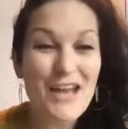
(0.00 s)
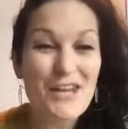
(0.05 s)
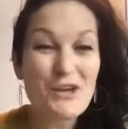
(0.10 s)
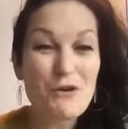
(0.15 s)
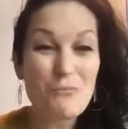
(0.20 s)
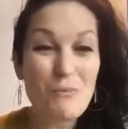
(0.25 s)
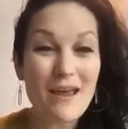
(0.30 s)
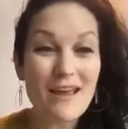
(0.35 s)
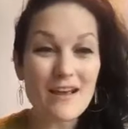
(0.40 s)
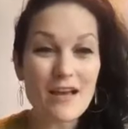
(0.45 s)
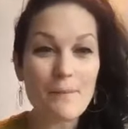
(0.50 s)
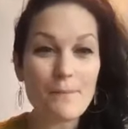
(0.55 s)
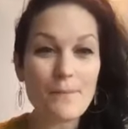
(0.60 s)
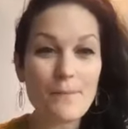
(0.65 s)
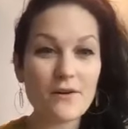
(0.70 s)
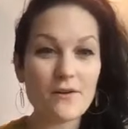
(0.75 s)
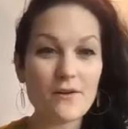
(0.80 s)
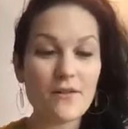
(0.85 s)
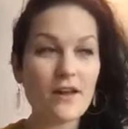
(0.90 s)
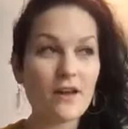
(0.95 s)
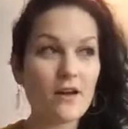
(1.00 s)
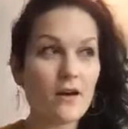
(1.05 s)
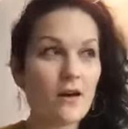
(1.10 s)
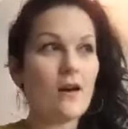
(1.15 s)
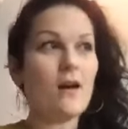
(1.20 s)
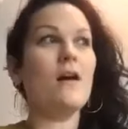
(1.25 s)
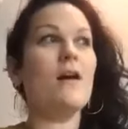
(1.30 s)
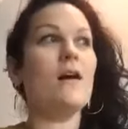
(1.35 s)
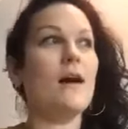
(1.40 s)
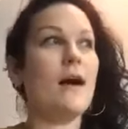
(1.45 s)
and you wake up and you're like,
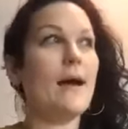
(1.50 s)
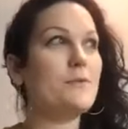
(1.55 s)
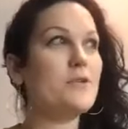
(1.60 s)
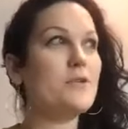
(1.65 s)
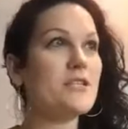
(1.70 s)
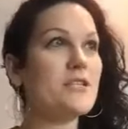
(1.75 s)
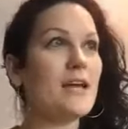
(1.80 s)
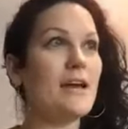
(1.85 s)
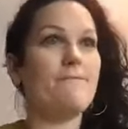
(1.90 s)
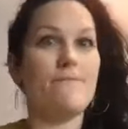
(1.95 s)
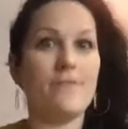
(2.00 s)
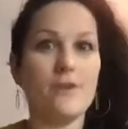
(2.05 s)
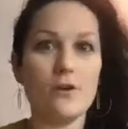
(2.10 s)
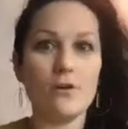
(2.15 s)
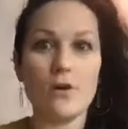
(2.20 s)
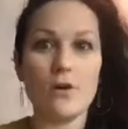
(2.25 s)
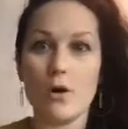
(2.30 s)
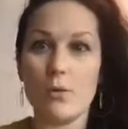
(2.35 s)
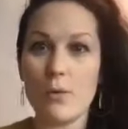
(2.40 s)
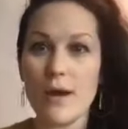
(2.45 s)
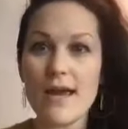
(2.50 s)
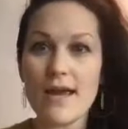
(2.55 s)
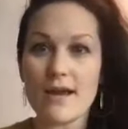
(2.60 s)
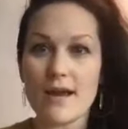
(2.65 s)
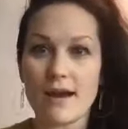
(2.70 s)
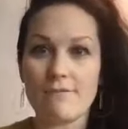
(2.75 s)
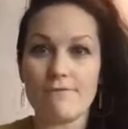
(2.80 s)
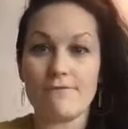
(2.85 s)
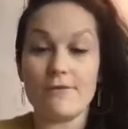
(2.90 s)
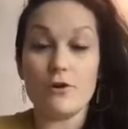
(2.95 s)
oh, I'm just, I feel awake,
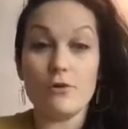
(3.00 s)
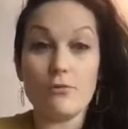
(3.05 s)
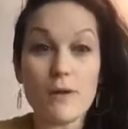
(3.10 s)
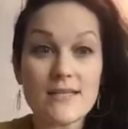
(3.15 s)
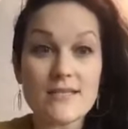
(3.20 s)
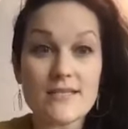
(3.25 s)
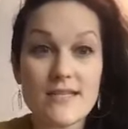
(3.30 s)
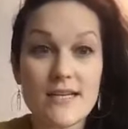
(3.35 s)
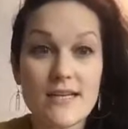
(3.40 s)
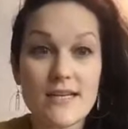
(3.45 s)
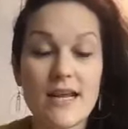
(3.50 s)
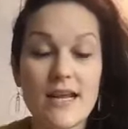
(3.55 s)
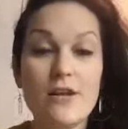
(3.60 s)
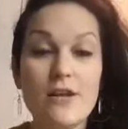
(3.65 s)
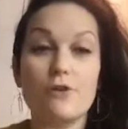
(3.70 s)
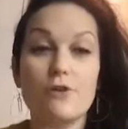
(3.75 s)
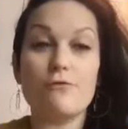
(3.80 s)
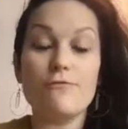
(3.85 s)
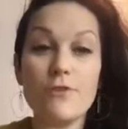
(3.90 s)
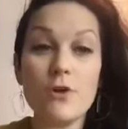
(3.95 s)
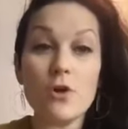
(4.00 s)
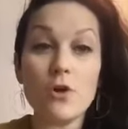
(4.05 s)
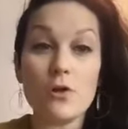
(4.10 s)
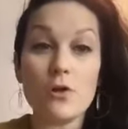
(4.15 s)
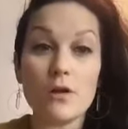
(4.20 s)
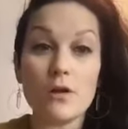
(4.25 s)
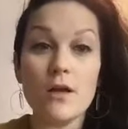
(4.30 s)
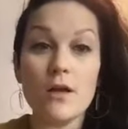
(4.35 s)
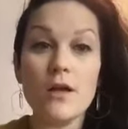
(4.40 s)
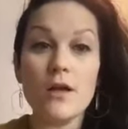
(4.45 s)
I feel rested, and you're
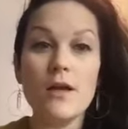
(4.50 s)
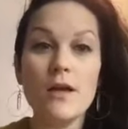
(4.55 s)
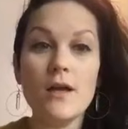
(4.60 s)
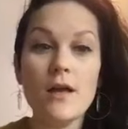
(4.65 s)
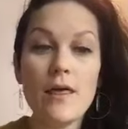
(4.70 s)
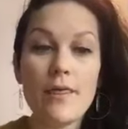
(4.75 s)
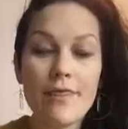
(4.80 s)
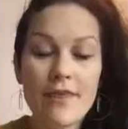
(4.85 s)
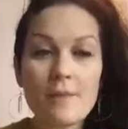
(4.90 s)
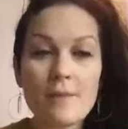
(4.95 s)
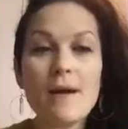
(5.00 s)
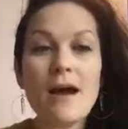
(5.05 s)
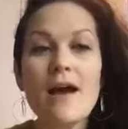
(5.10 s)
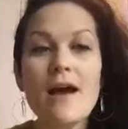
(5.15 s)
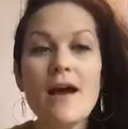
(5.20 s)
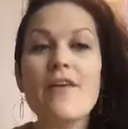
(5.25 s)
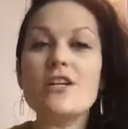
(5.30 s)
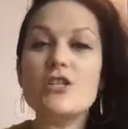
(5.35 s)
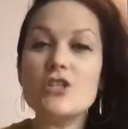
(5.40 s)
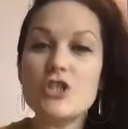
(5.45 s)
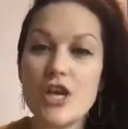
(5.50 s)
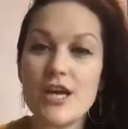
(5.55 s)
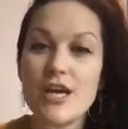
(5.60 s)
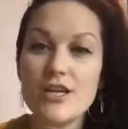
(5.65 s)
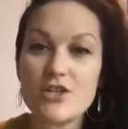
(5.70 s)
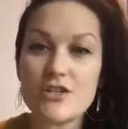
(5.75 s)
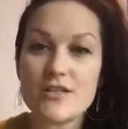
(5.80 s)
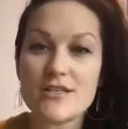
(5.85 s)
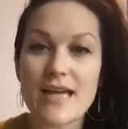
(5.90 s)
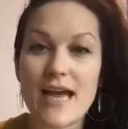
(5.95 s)
full. Think about how that
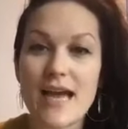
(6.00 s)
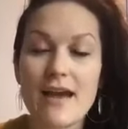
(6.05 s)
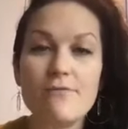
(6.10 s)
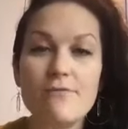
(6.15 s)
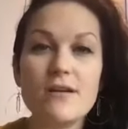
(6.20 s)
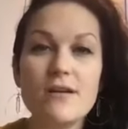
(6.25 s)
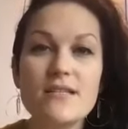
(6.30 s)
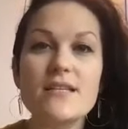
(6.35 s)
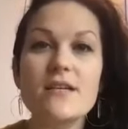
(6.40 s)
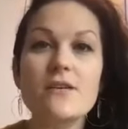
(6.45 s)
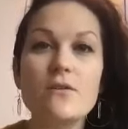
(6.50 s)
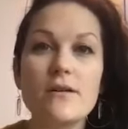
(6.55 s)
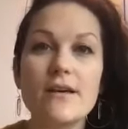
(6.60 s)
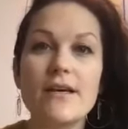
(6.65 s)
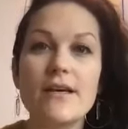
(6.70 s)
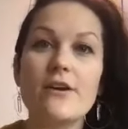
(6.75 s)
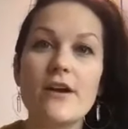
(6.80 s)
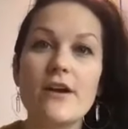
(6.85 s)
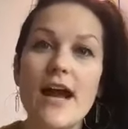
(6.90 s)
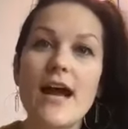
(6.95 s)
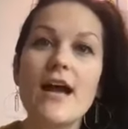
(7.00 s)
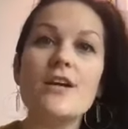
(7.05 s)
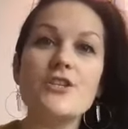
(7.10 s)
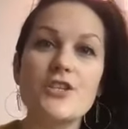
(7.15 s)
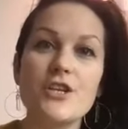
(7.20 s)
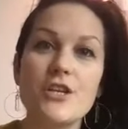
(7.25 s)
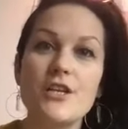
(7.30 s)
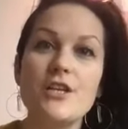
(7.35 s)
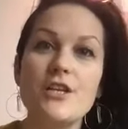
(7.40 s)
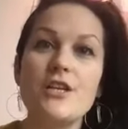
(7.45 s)
changes every single
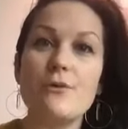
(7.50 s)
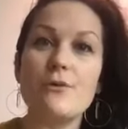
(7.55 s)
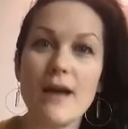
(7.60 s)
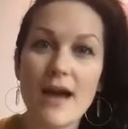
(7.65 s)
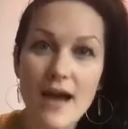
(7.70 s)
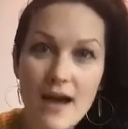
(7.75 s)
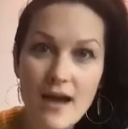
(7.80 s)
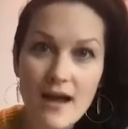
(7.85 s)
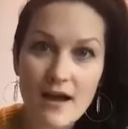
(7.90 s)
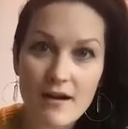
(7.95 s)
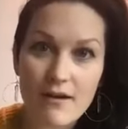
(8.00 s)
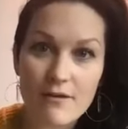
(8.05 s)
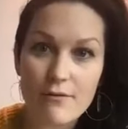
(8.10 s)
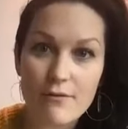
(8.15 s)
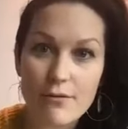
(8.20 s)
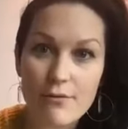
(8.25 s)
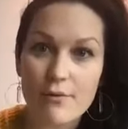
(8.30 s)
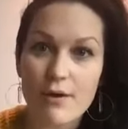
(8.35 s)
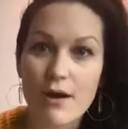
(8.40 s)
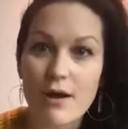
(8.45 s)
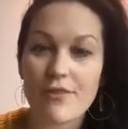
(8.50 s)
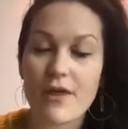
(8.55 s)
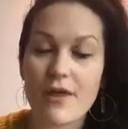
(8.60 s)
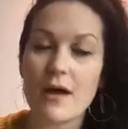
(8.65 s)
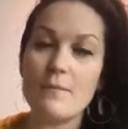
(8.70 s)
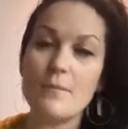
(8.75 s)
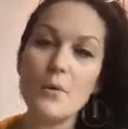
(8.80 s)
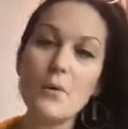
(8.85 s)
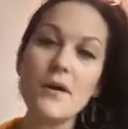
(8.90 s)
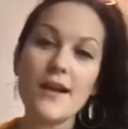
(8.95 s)
interaction you have throughout
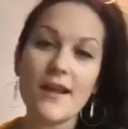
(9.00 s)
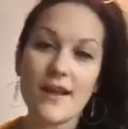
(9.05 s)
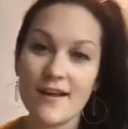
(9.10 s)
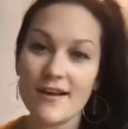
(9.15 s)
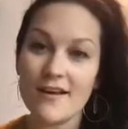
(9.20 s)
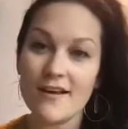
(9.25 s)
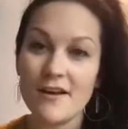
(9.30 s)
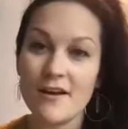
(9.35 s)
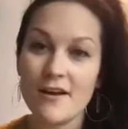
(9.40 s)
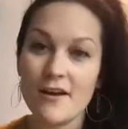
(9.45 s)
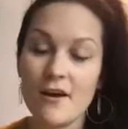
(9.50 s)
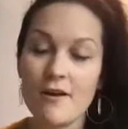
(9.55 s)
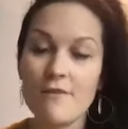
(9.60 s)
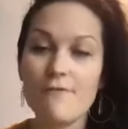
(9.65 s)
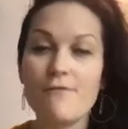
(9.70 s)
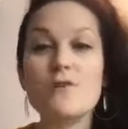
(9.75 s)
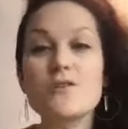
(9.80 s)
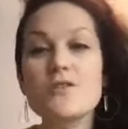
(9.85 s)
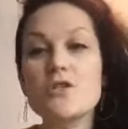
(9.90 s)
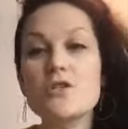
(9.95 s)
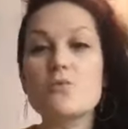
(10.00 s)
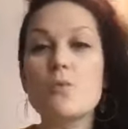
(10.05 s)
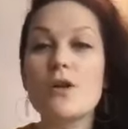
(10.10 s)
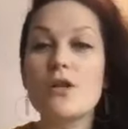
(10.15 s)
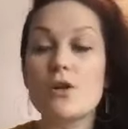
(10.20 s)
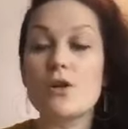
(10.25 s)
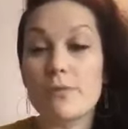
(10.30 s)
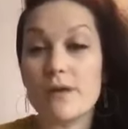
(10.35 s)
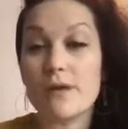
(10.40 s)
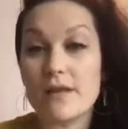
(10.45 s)
that morning versus when
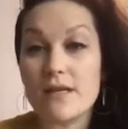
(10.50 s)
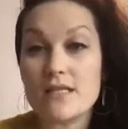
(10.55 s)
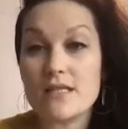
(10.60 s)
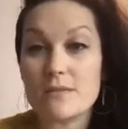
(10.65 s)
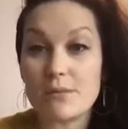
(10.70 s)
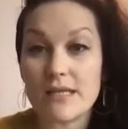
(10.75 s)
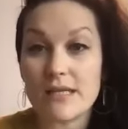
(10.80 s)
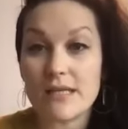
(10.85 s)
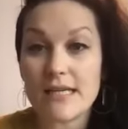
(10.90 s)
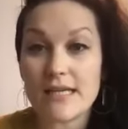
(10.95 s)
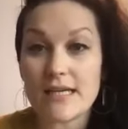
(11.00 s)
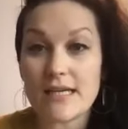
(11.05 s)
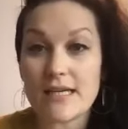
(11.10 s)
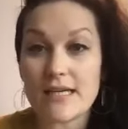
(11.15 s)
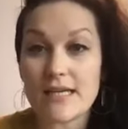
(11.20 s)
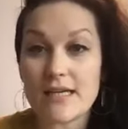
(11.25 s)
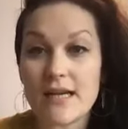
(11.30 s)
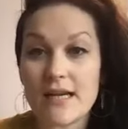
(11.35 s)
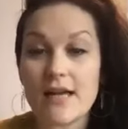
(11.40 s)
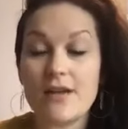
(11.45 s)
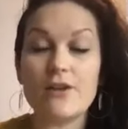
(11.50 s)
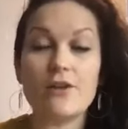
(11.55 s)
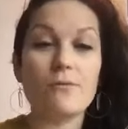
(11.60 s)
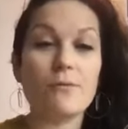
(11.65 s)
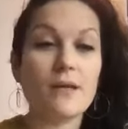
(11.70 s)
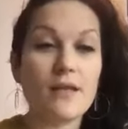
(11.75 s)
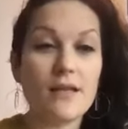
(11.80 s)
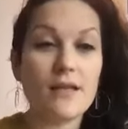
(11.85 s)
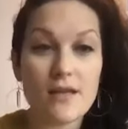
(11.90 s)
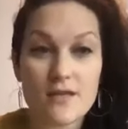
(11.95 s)
you're really depleted and you're
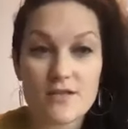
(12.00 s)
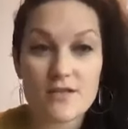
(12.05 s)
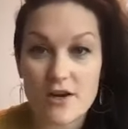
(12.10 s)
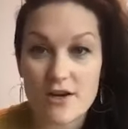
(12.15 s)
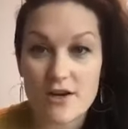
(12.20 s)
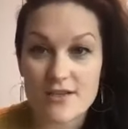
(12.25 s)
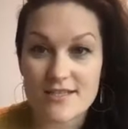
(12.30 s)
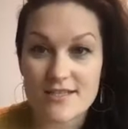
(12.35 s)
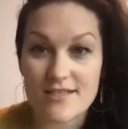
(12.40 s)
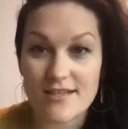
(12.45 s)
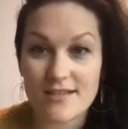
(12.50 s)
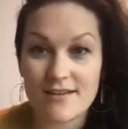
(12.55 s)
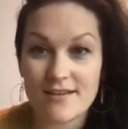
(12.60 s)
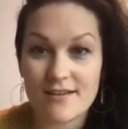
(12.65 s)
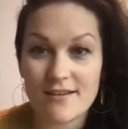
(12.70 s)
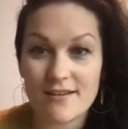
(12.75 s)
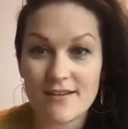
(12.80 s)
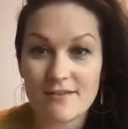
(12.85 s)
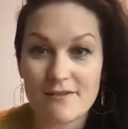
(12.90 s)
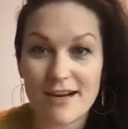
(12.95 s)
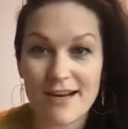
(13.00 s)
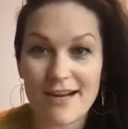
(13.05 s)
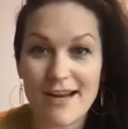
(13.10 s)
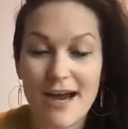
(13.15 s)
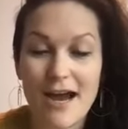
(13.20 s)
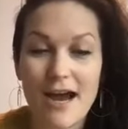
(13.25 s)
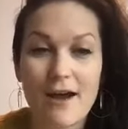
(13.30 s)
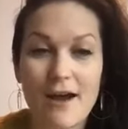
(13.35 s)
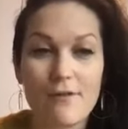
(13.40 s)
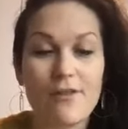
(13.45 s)
really exhausted, right?
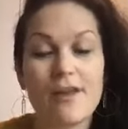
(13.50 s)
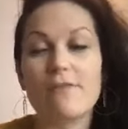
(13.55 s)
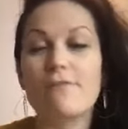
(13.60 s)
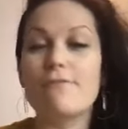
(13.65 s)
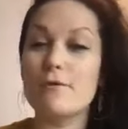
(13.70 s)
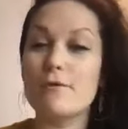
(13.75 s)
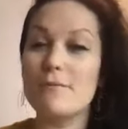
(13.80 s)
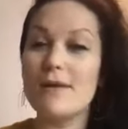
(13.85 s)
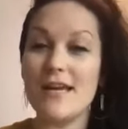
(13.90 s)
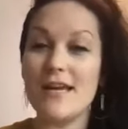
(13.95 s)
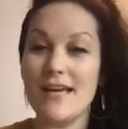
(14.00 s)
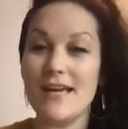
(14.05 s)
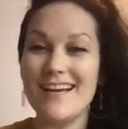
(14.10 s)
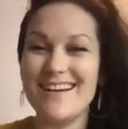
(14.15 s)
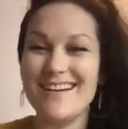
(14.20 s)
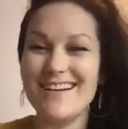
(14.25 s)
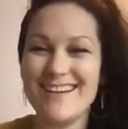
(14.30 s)
I, like for me,